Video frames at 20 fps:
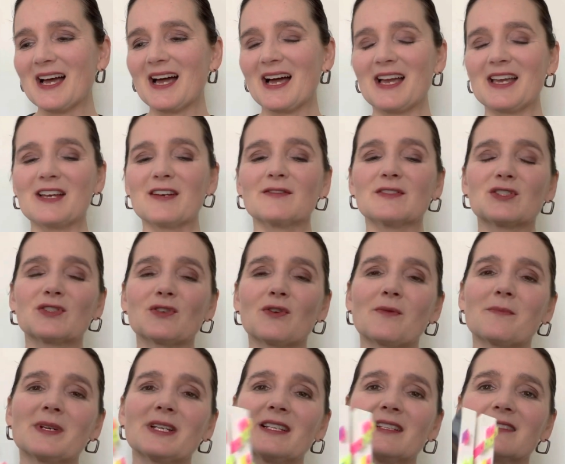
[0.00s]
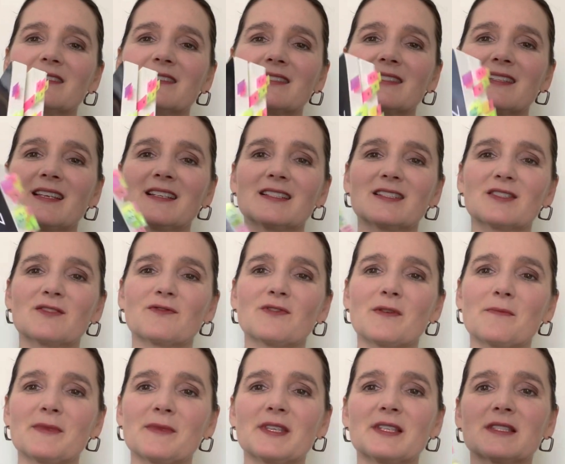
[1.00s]
I have so many insights
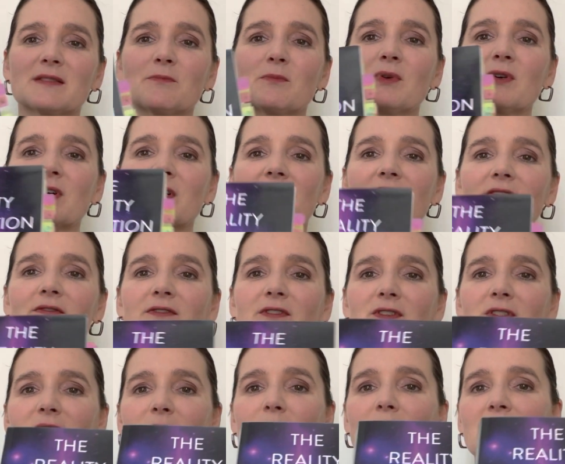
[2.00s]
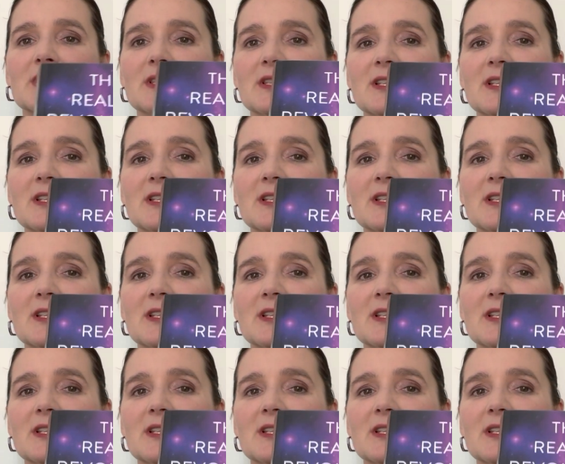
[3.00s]
from this book, the first book